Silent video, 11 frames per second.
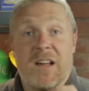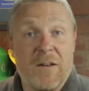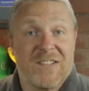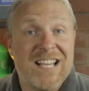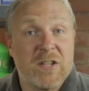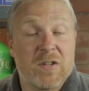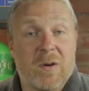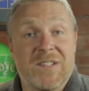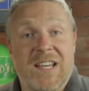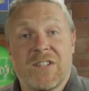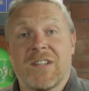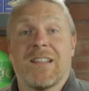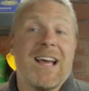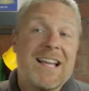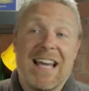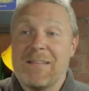I've attached the quotation,
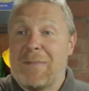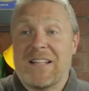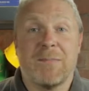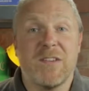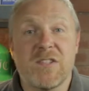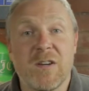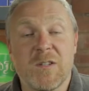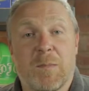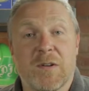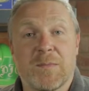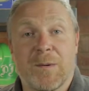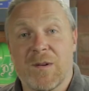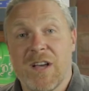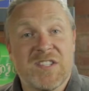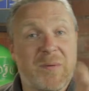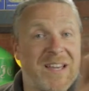get back to me as soon as possible
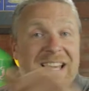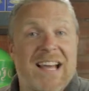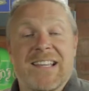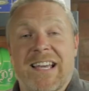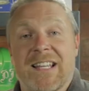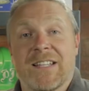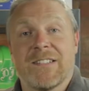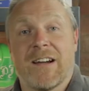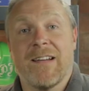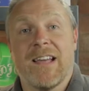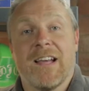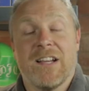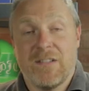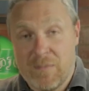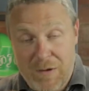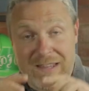so we can get a date in the diary."
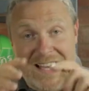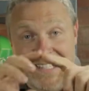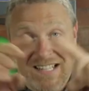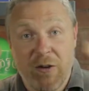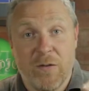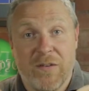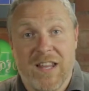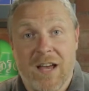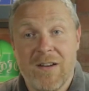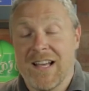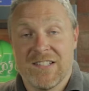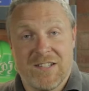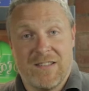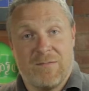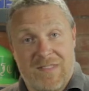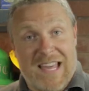And you put that as a little video, so
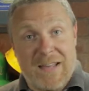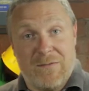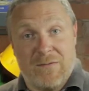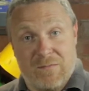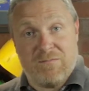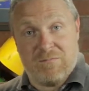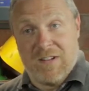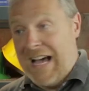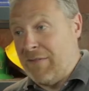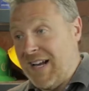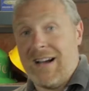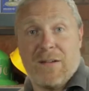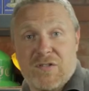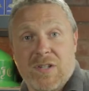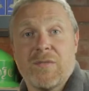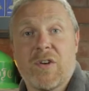they, half an hour
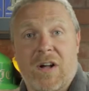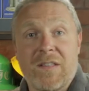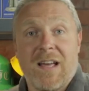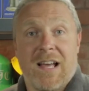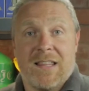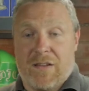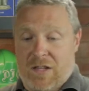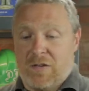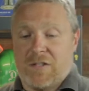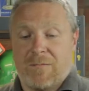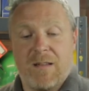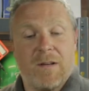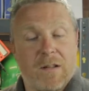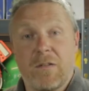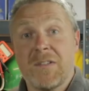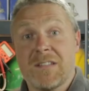after you've gone, they go to the email,
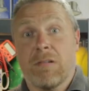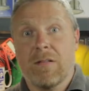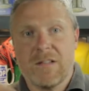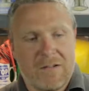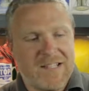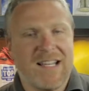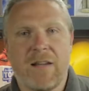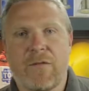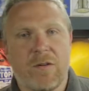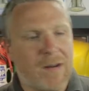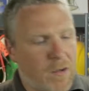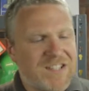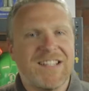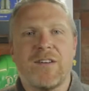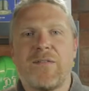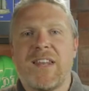"Oh, I sent it through already. Oh, there's
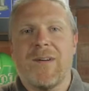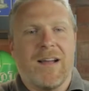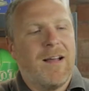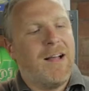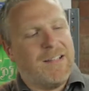a little video here.